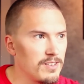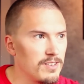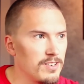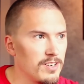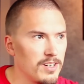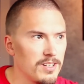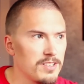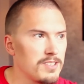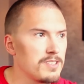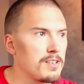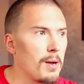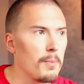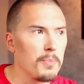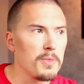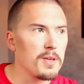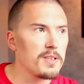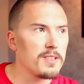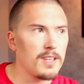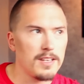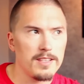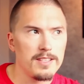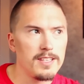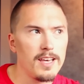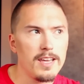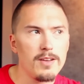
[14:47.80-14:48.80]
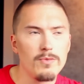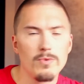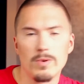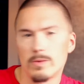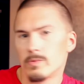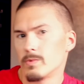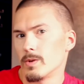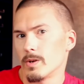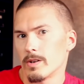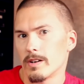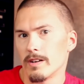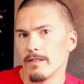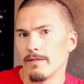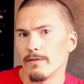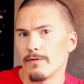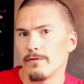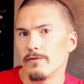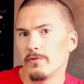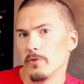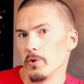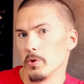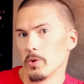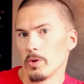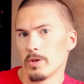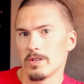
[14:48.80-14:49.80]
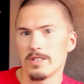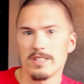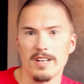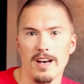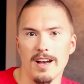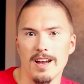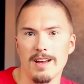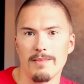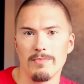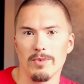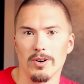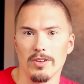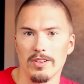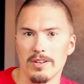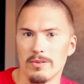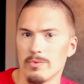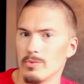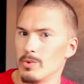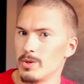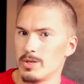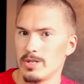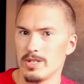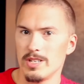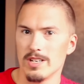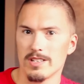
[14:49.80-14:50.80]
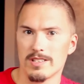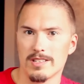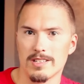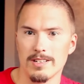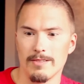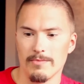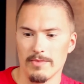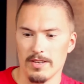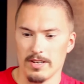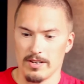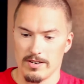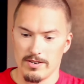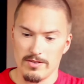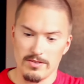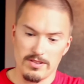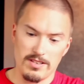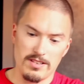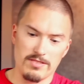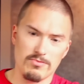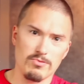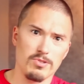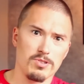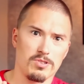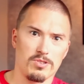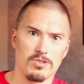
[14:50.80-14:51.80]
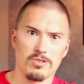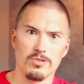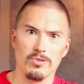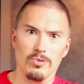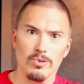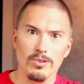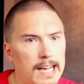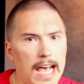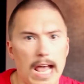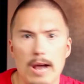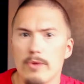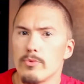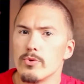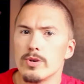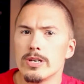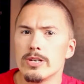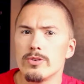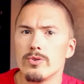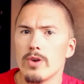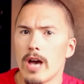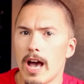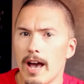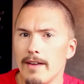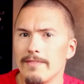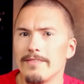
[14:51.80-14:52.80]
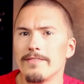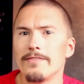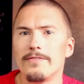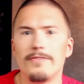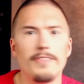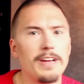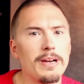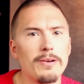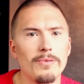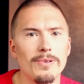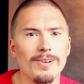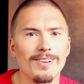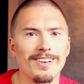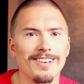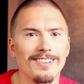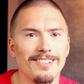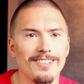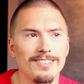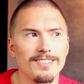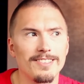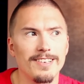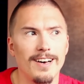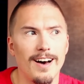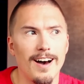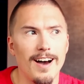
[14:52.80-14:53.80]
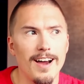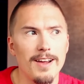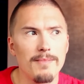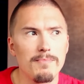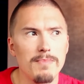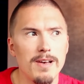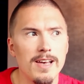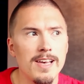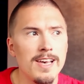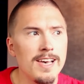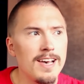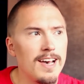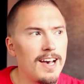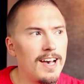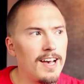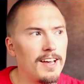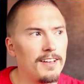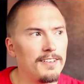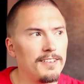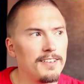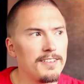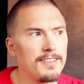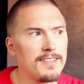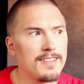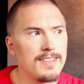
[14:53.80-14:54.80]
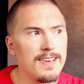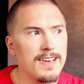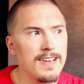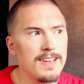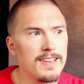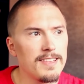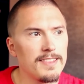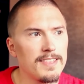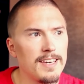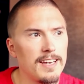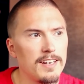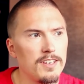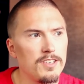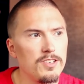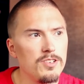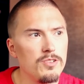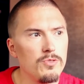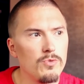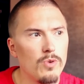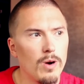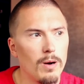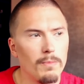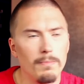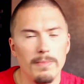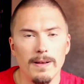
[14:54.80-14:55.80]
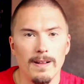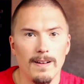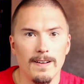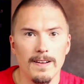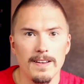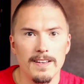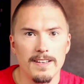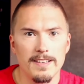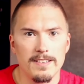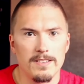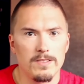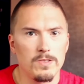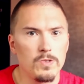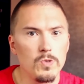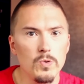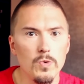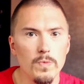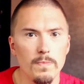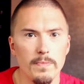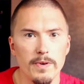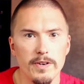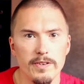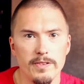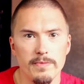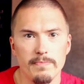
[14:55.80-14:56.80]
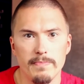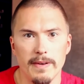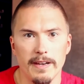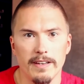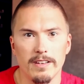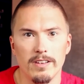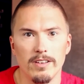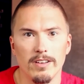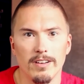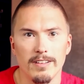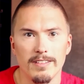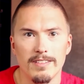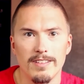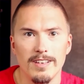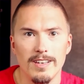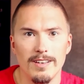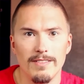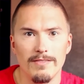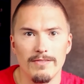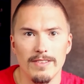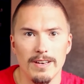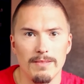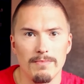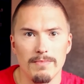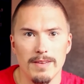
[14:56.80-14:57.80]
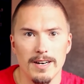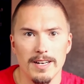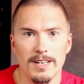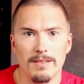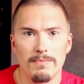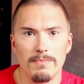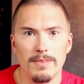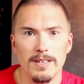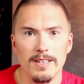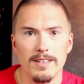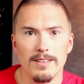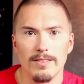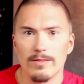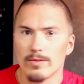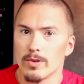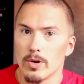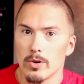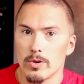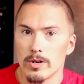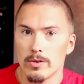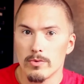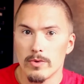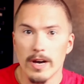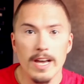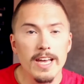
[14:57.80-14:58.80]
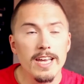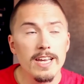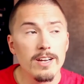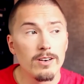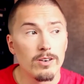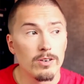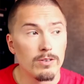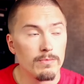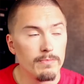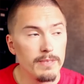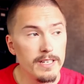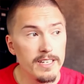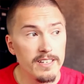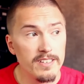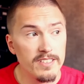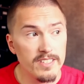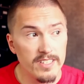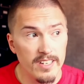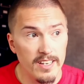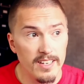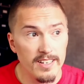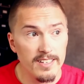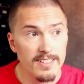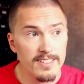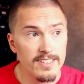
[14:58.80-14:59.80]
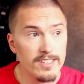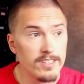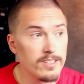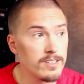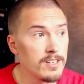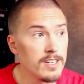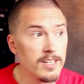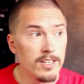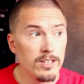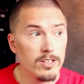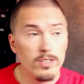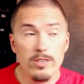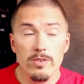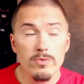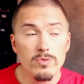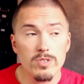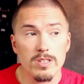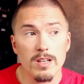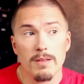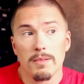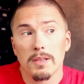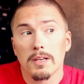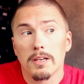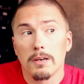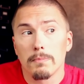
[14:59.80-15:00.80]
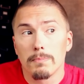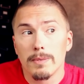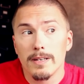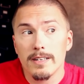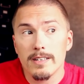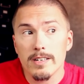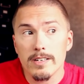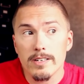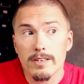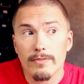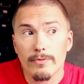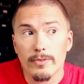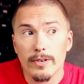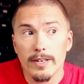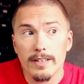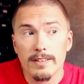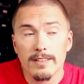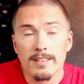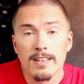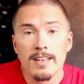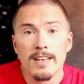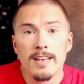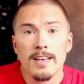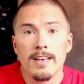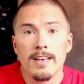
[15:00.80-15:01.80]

not something that they were working full time on. It was just something, oh, this was cool. And when you have very little time and the thing that you are building is super speculative and might be thrown away or being changed, do something completely different.